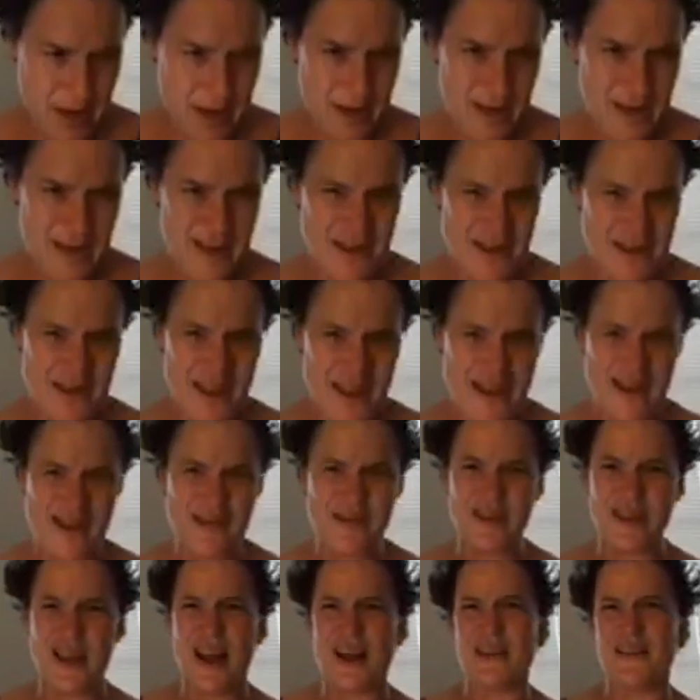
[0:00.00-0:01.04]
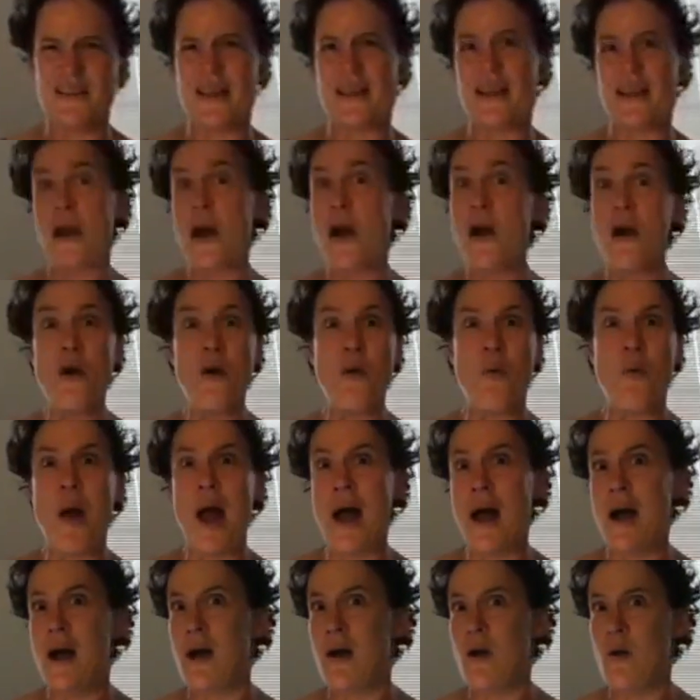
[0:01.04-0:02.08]
they do a lot of that, like, oh
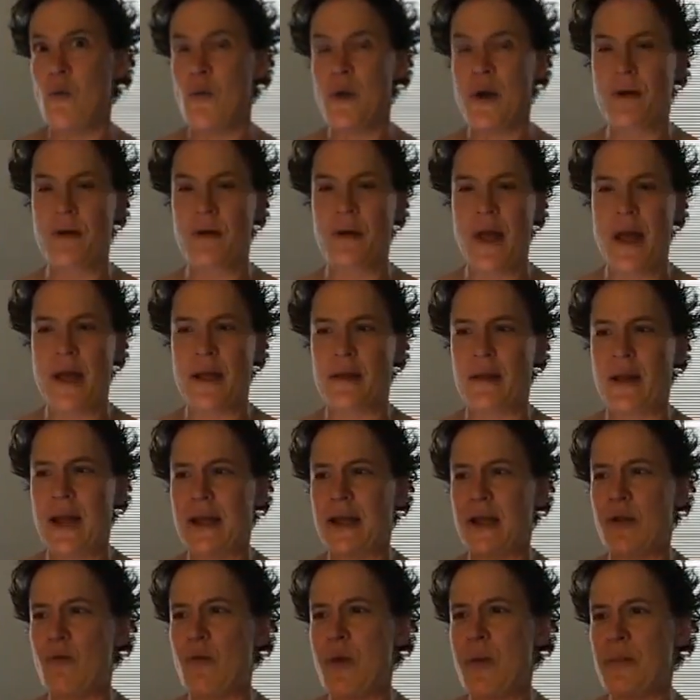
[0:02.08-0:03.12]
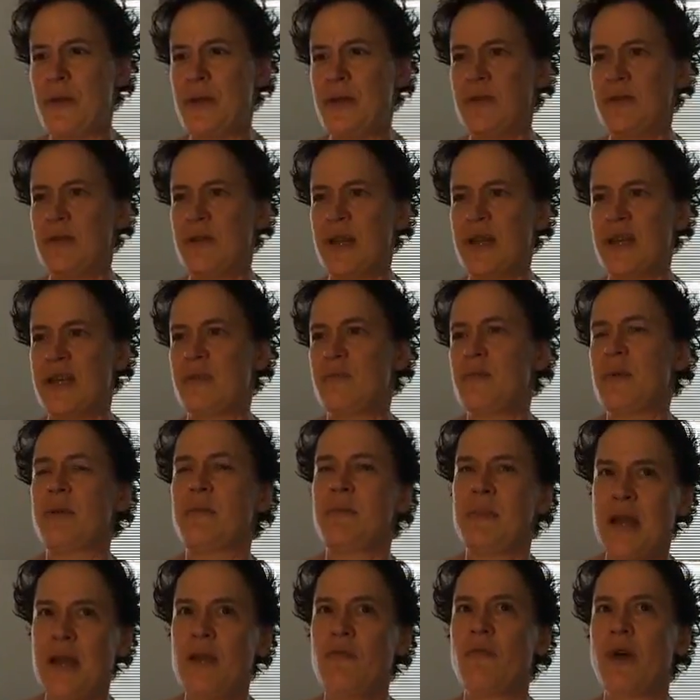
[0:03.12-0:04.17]
wow, we're like letting women do this, but
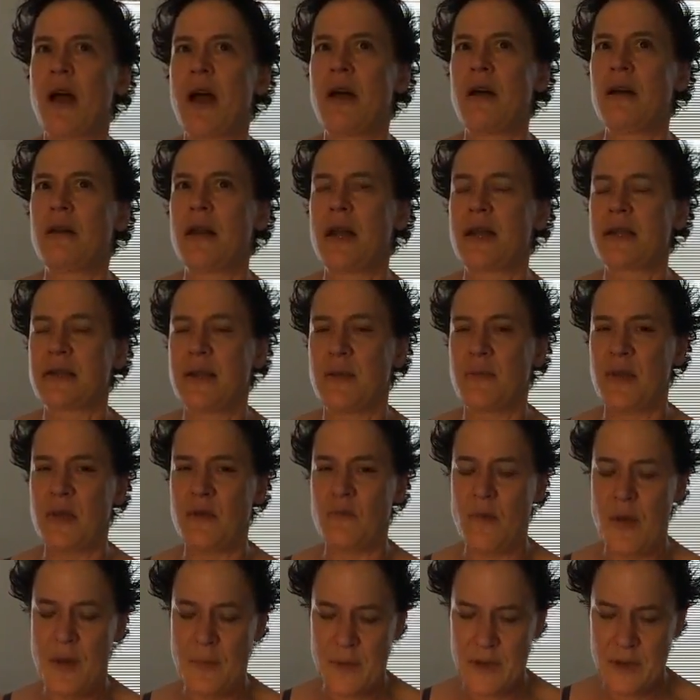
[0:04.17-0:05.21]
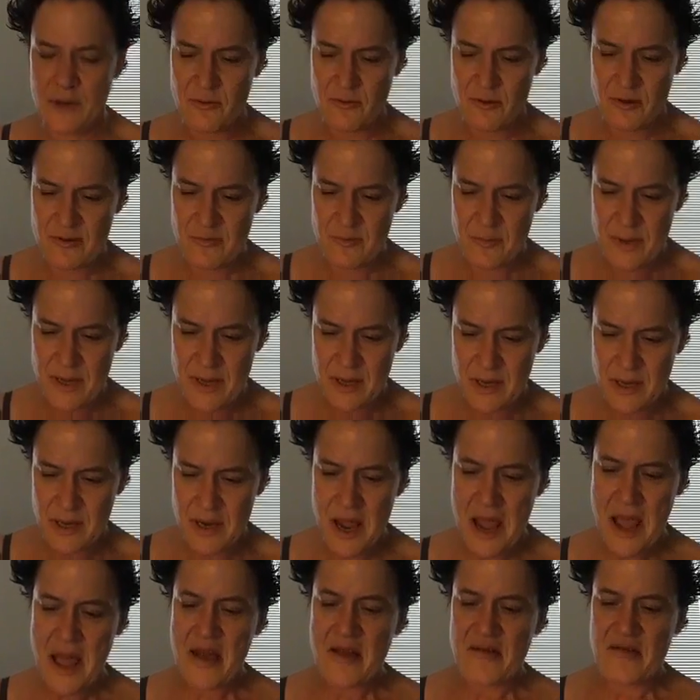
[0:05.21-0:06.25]
meanwhile, like some of the women who have been
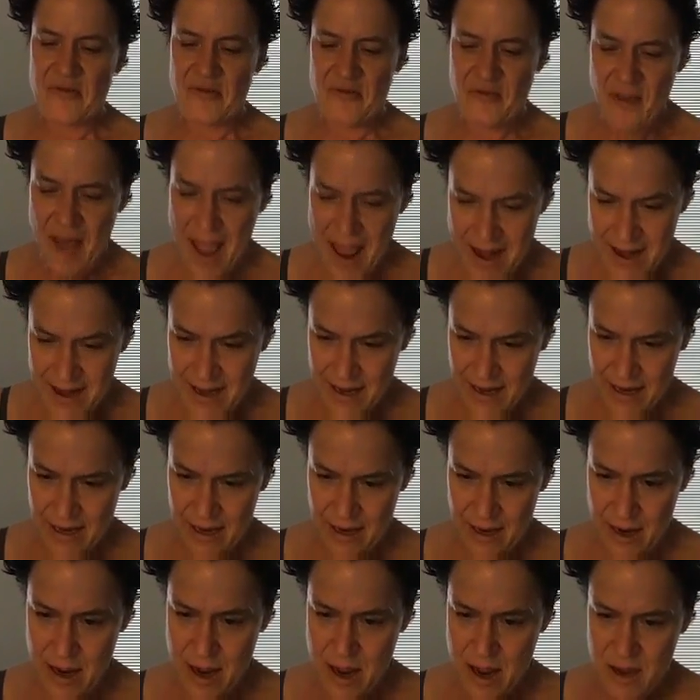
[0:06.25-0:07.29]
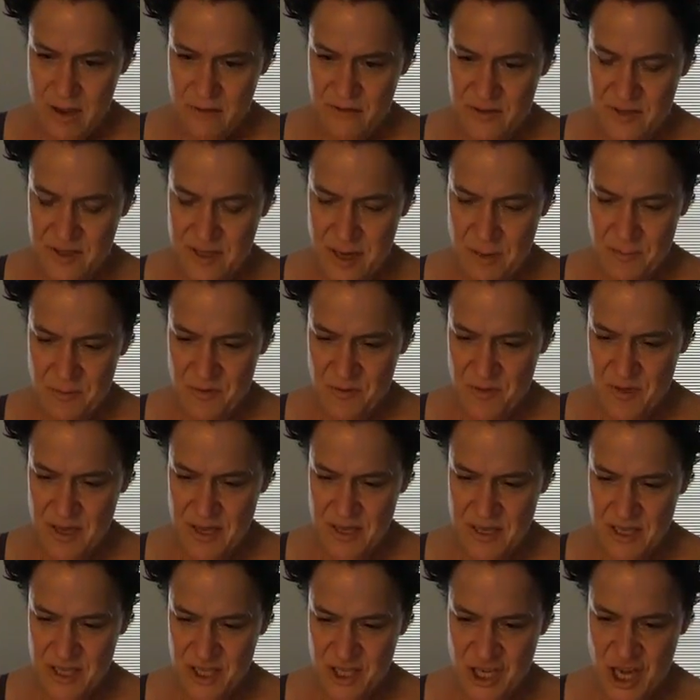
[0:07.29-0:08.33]
fighting for some of
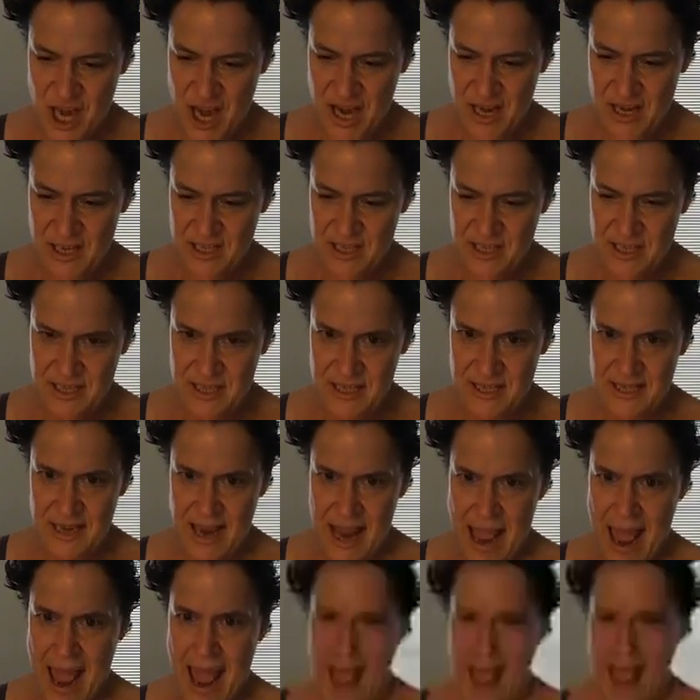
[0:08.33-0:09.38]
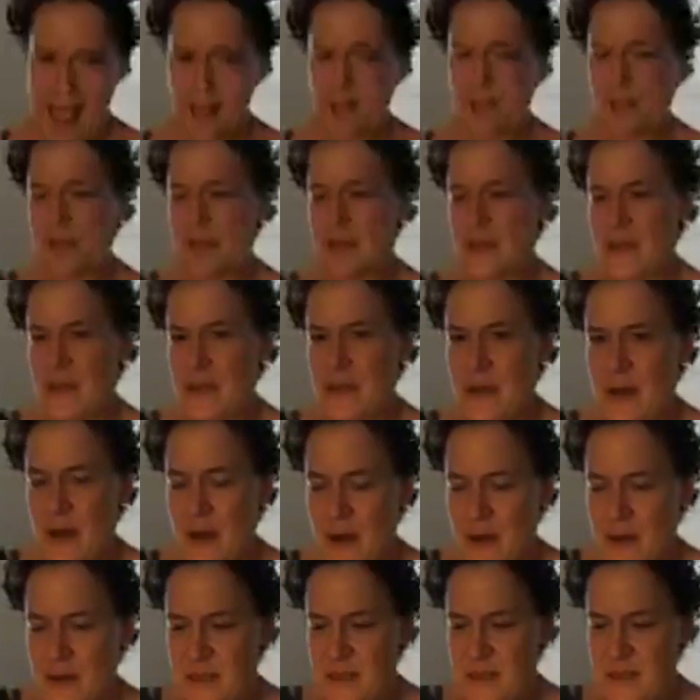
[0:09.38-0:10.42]
these changes to happen
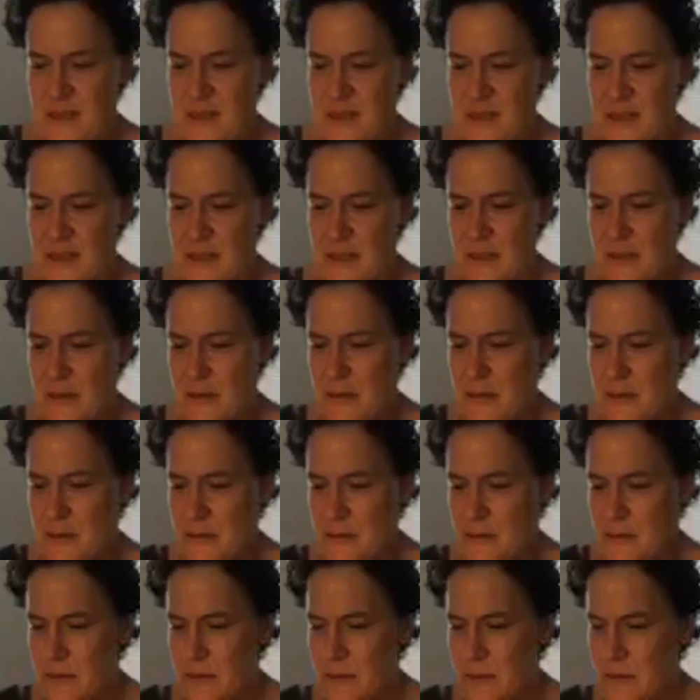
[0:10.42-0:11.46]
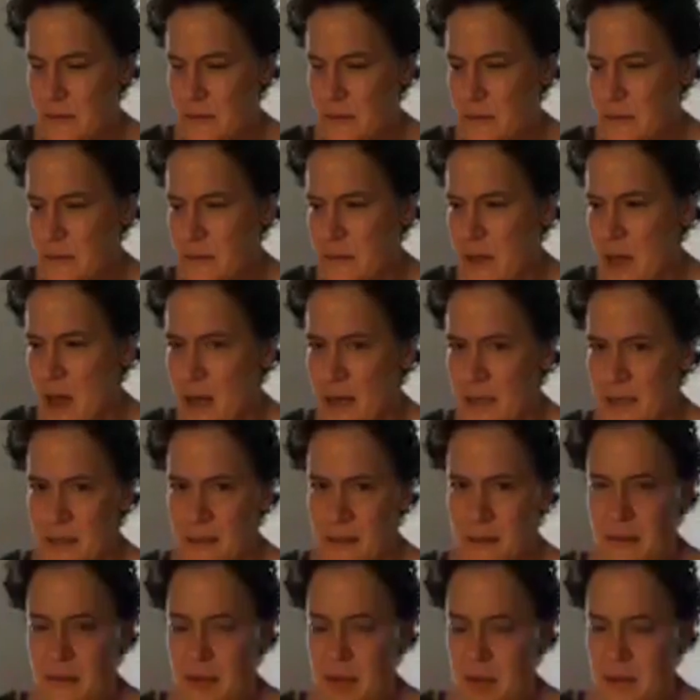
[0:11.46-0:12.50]
are still
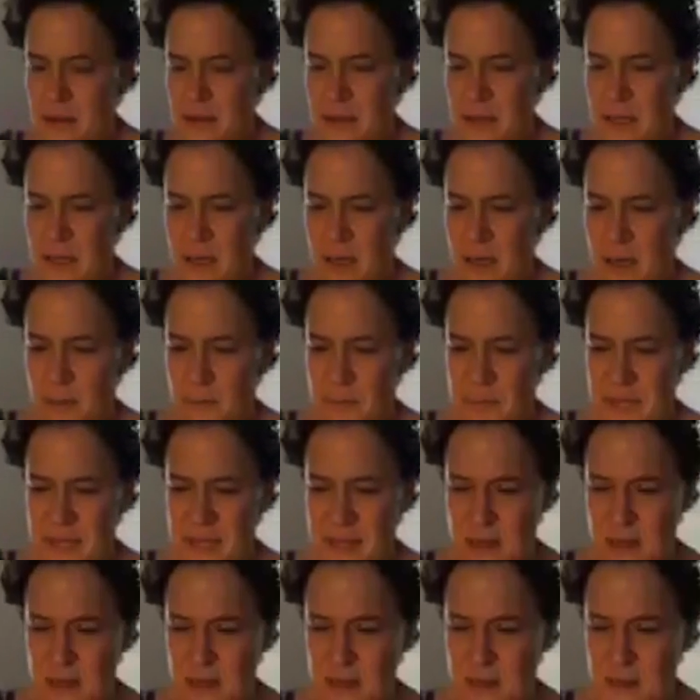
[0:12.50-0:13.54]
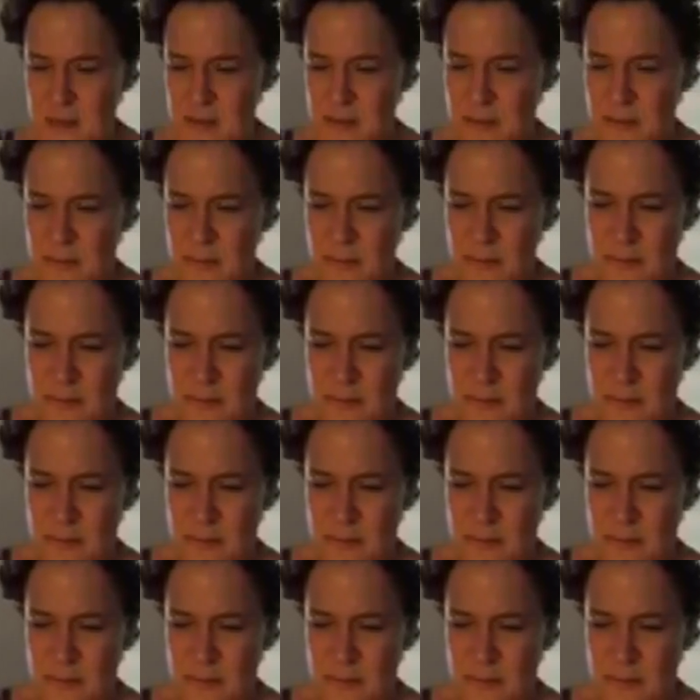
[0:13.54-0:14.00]
locked up. So